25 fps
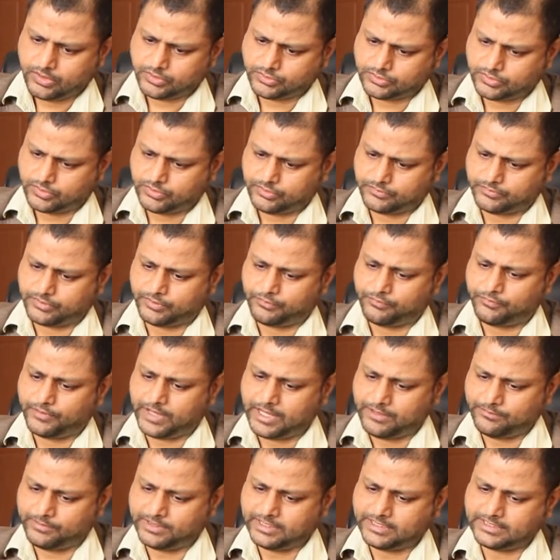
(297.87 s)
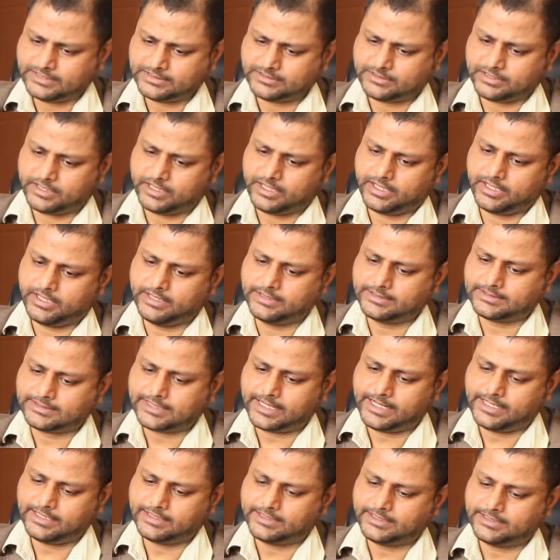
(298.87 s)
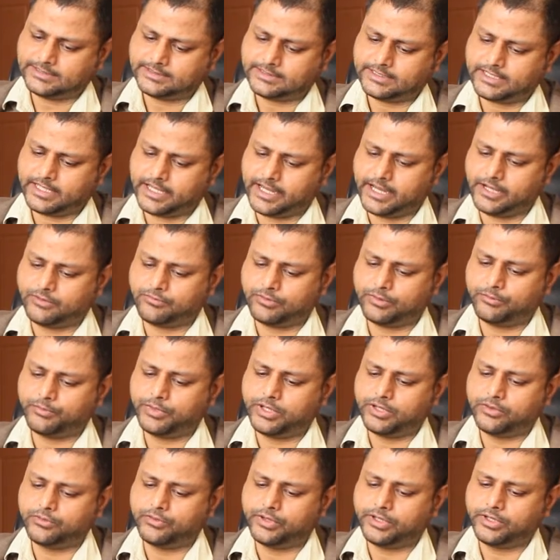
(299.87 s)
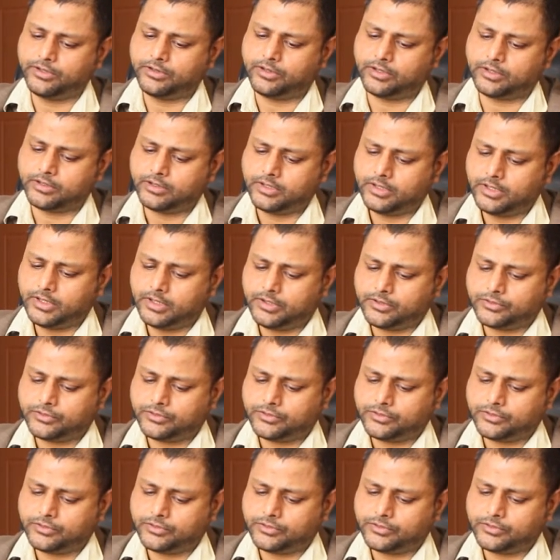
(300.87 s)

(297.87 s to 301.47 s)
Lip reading: So the fiber is inside this and it will be going on